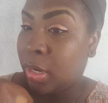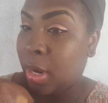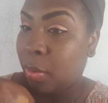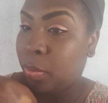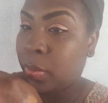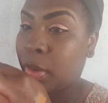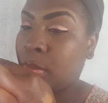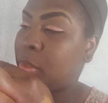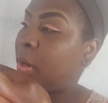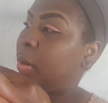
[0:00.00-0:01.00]
Then
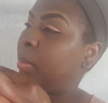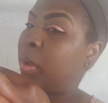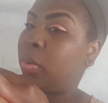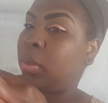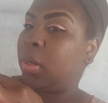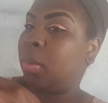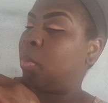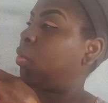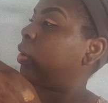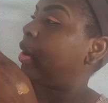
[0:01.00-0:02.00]
I'm sorry, let me hold it up
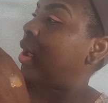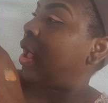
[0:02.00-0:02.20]
more.